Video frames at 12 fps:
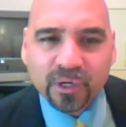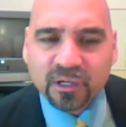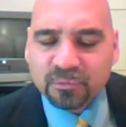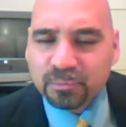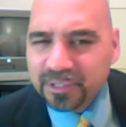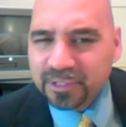
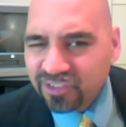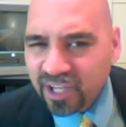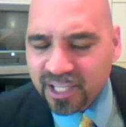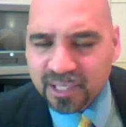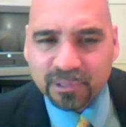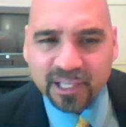If we do
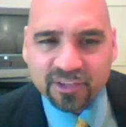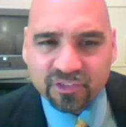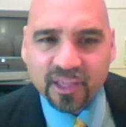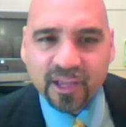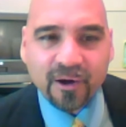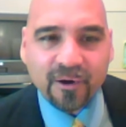these things,
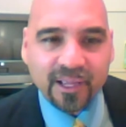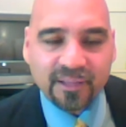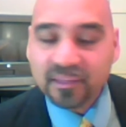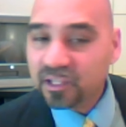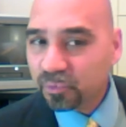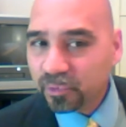what
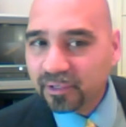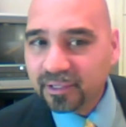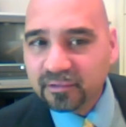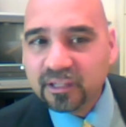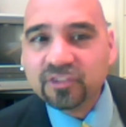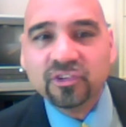could be
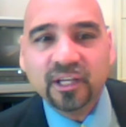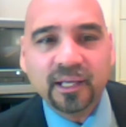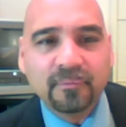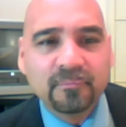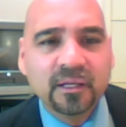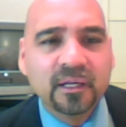taking place
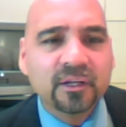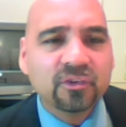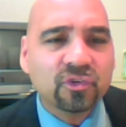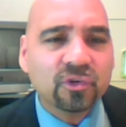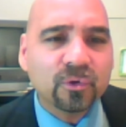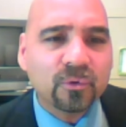there? And
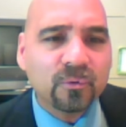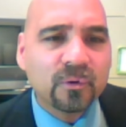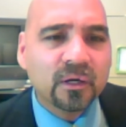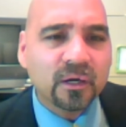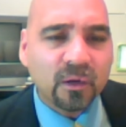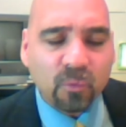then really
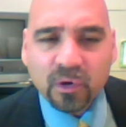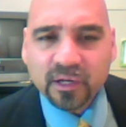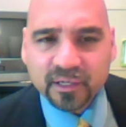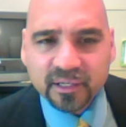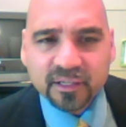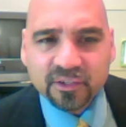
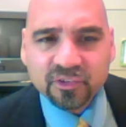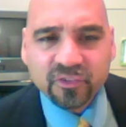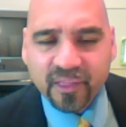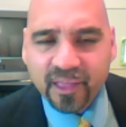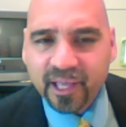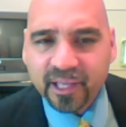listening
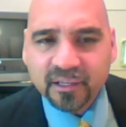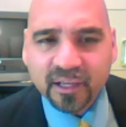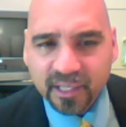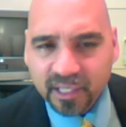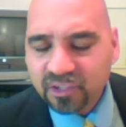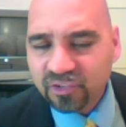to
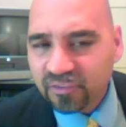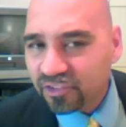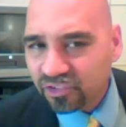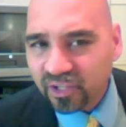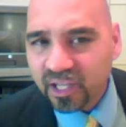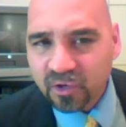what
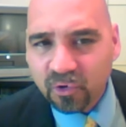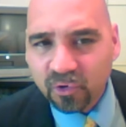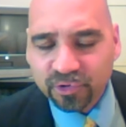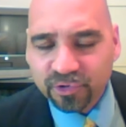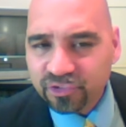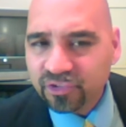it is
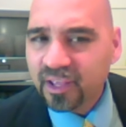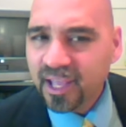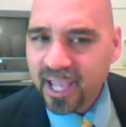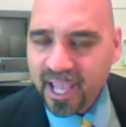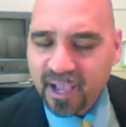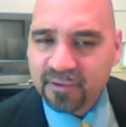that
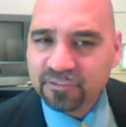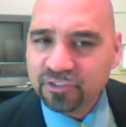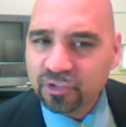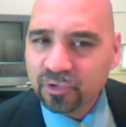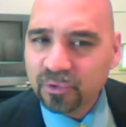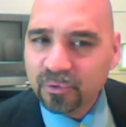each of the
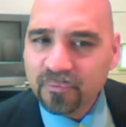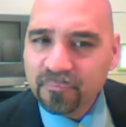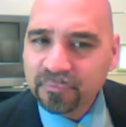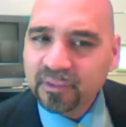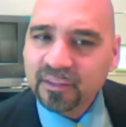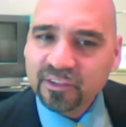
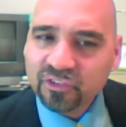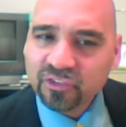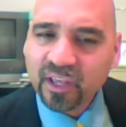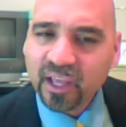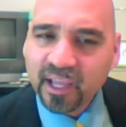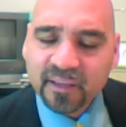stakeholders
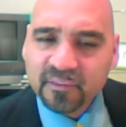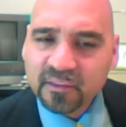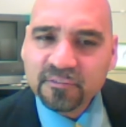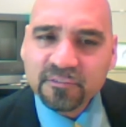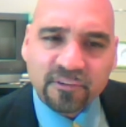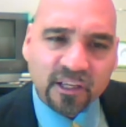have
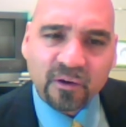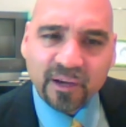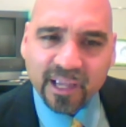to